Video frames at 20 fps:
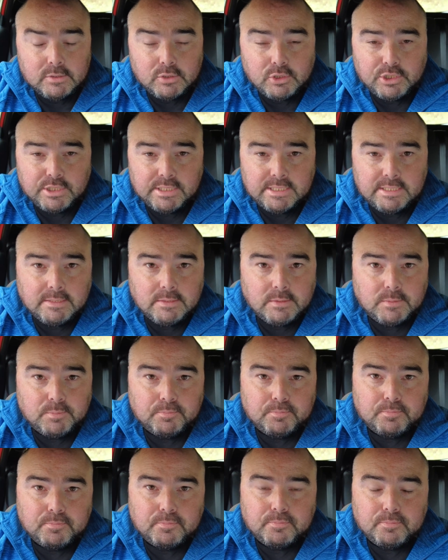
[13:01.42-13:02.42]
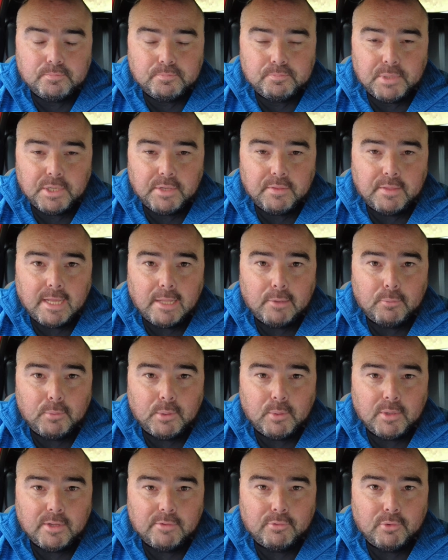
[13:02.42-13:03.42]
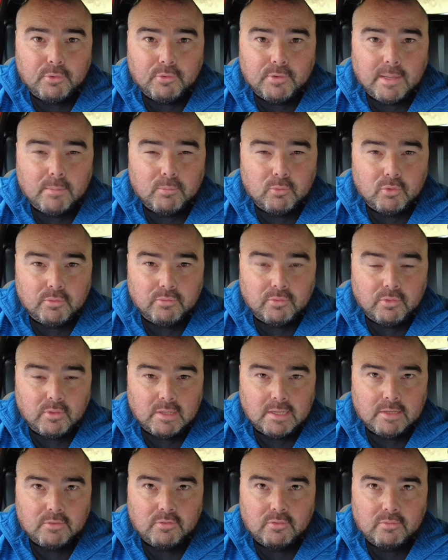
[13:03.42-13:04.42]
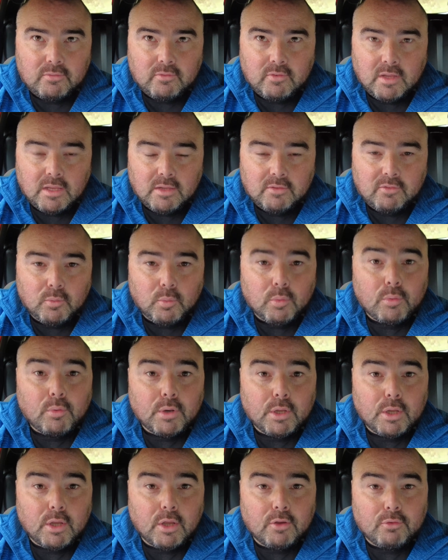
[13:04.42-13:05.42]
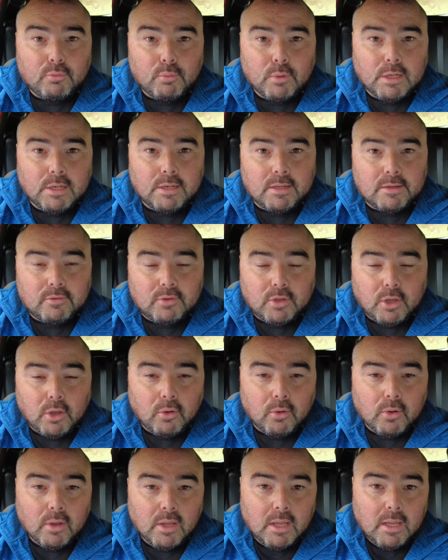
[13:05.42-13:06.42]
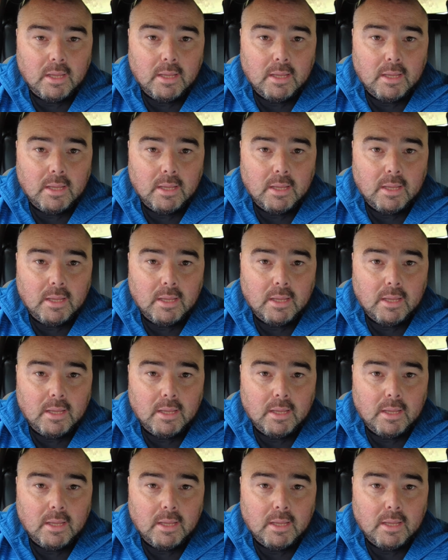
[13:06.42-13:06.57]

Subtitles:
she's been in the gallery quite a few times over the last 2 or 3 years, really nice girl.